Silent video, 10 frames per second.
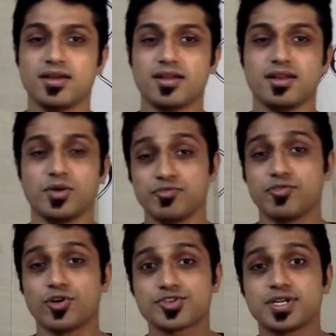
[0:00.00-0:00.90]
Now,
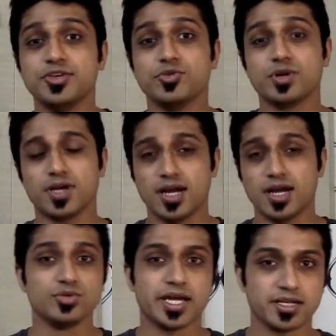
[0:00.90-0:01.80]
unfortunately, you can't
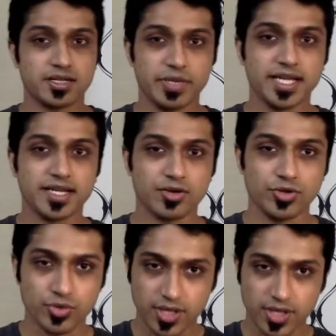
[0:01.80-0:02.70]
do that in a big crowd.
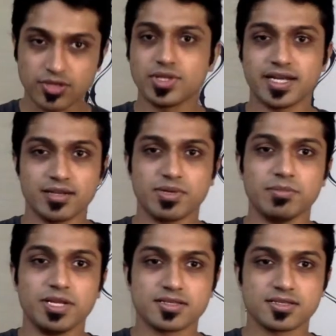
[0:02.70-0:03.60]
You can't do that in a
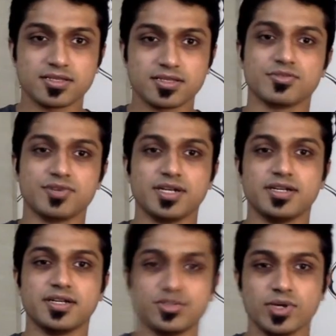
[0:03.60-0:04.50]
public service of 100
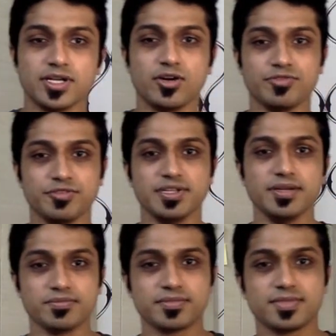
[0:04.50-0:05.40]
and 200 or 50,
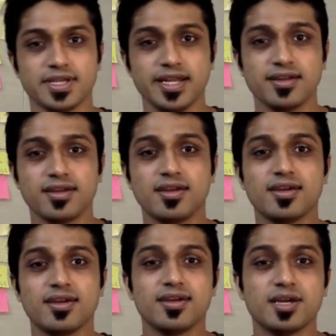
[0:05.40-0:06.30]
right?
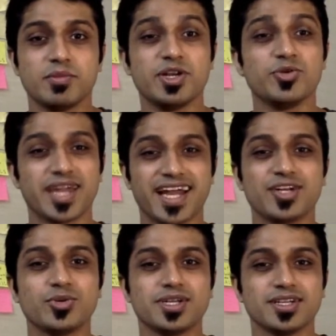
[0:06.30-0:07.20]
But you can
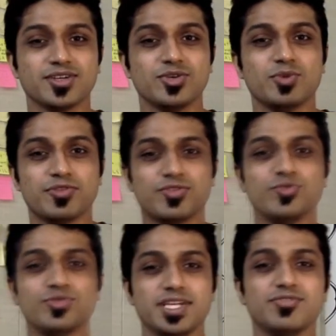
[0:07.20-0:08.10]
do it in a group of 2,
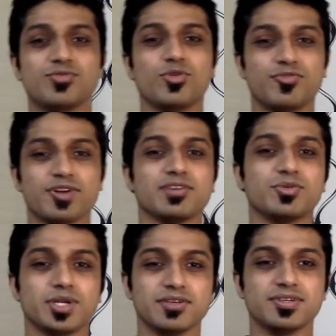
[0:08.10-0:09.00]
3, 4, 5 or
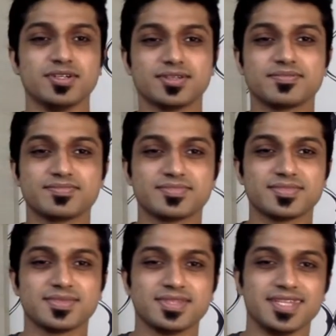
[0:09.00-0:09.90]
whatever.
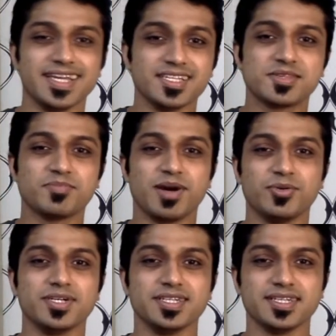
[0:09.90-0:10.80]
There is power
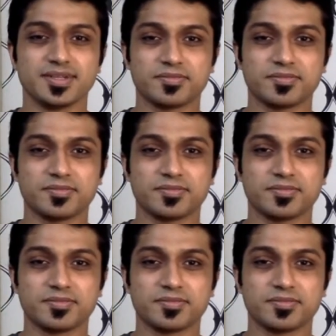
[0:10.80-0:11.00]
in it.